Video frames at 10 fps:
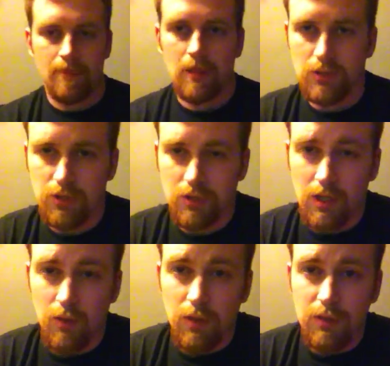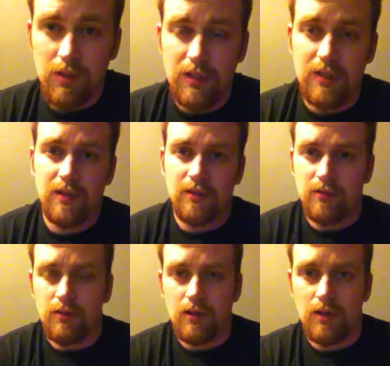Not sure how well you can
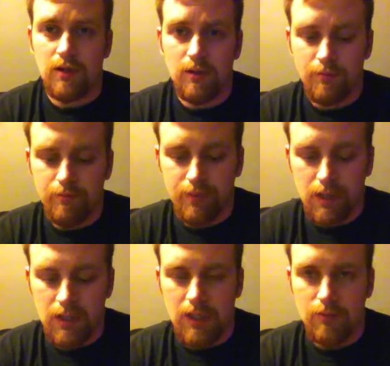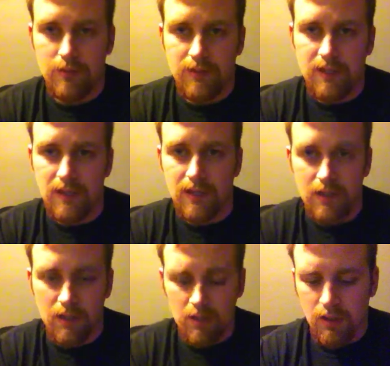tell, but I would say
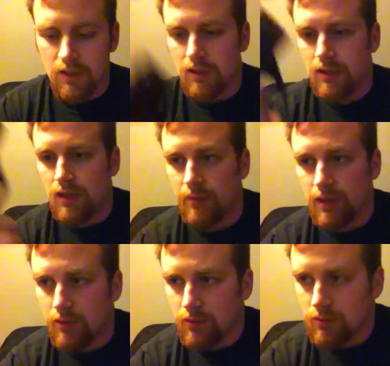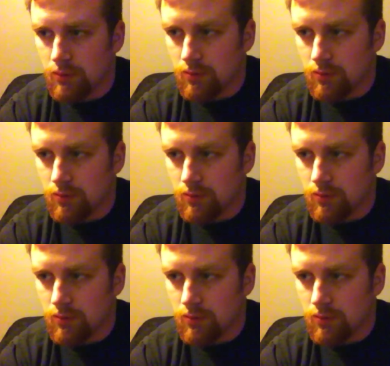that about